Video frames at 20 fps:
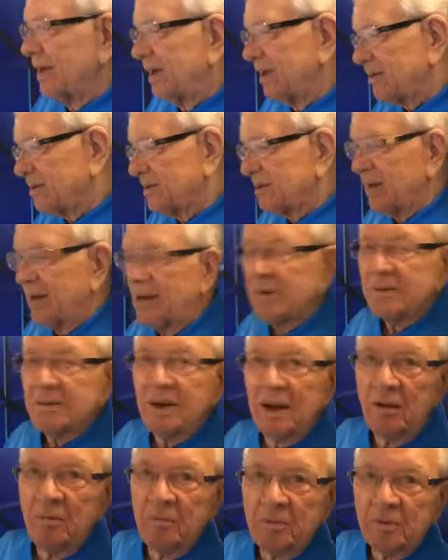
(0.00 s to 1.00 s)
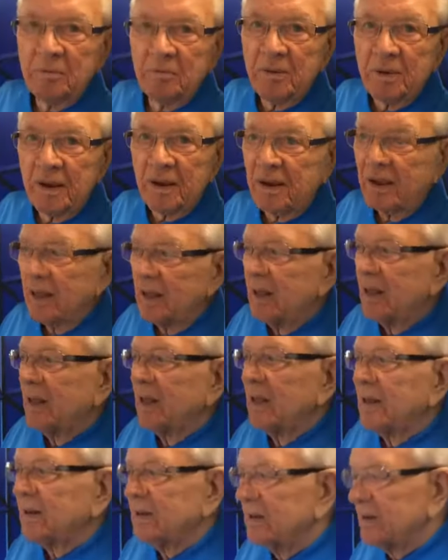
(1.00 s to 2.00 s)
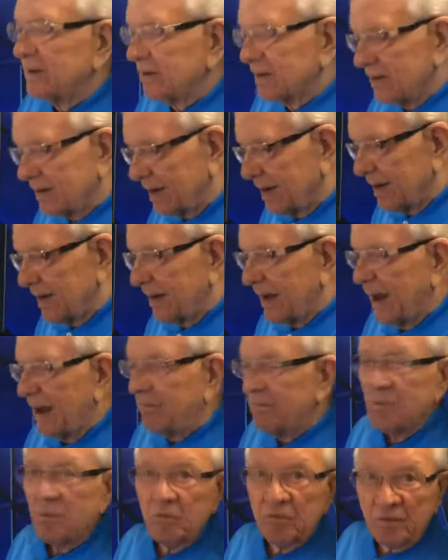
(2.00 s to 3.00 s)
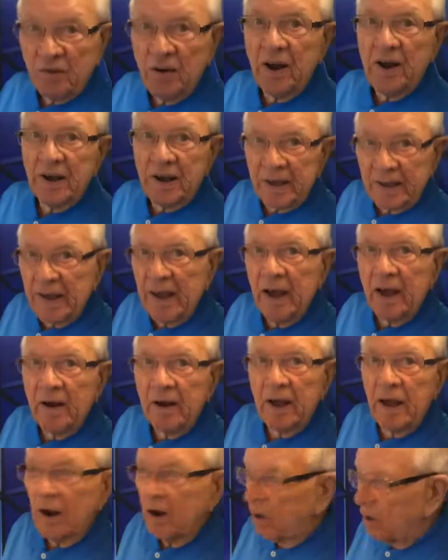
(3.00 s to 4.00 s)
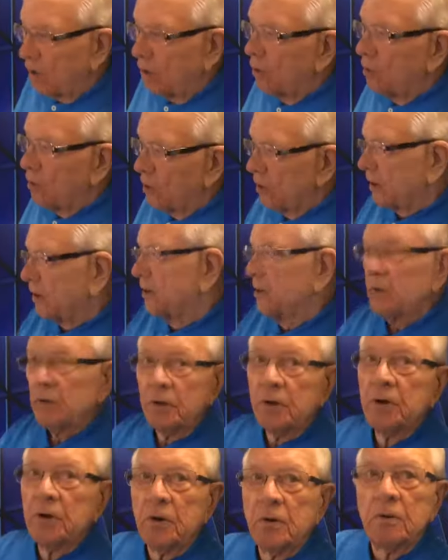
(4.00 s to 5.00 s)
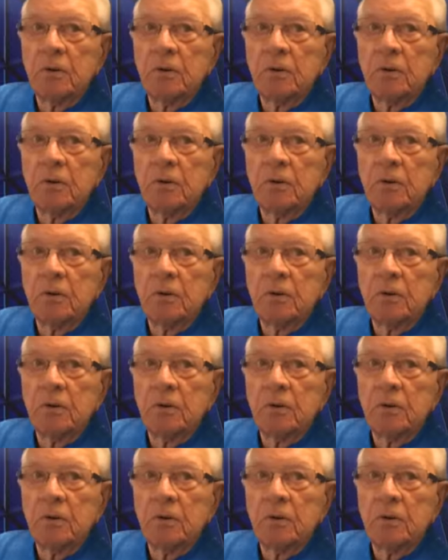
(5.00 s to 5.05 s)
He's, he's helping me I'm finding out how little work he'll do,